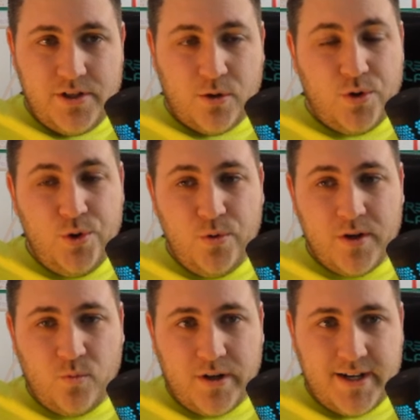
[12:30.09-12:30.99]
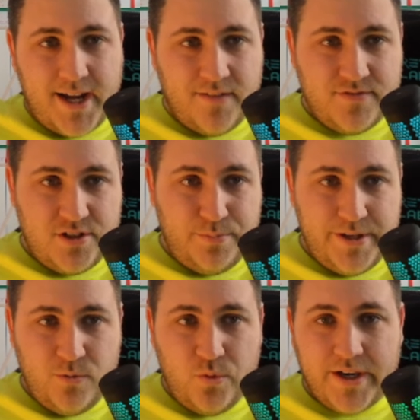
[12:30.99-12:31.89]
who and what
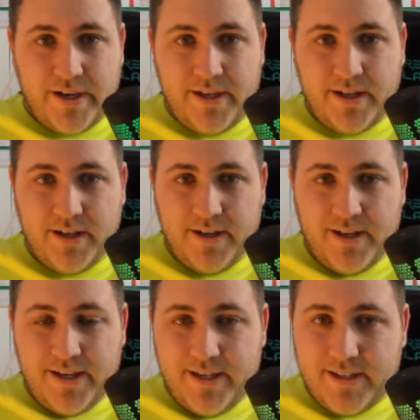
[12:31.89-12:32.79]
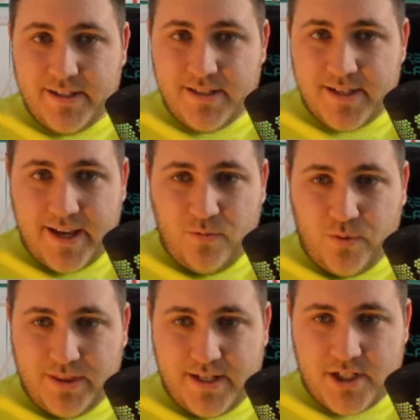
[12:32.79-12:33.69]
F2P Wiki is and
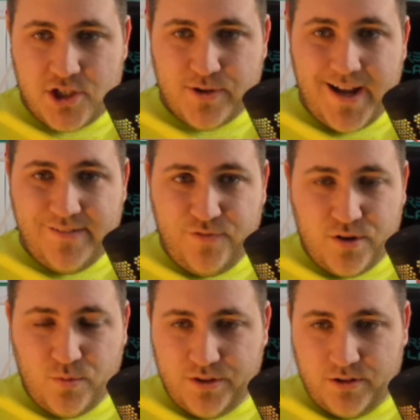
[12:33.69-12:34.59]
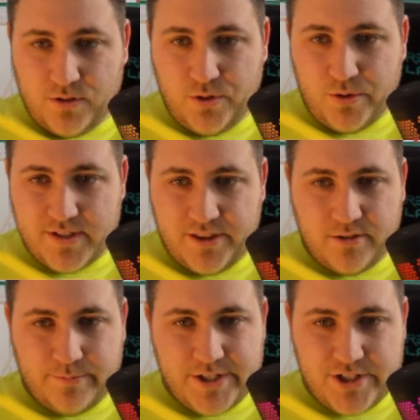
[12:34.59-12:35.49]
what they strive for, what their goals and
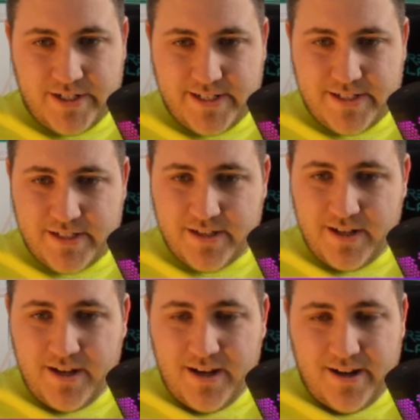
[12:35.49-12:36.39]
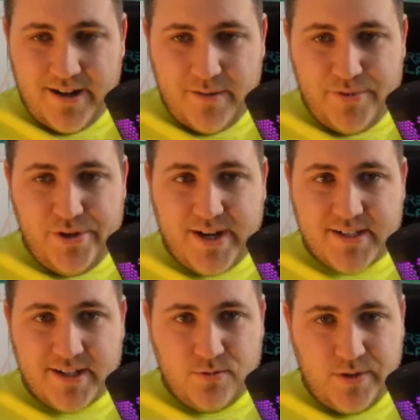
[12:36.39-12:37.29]
their mission is, but you guys
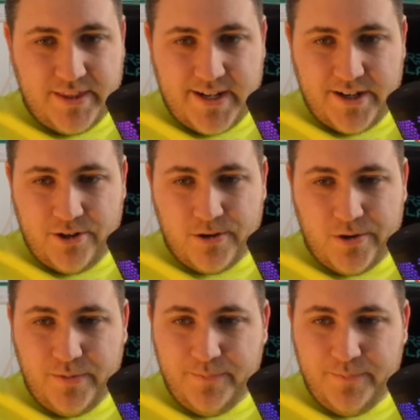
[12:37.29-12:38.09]
can read that on your own.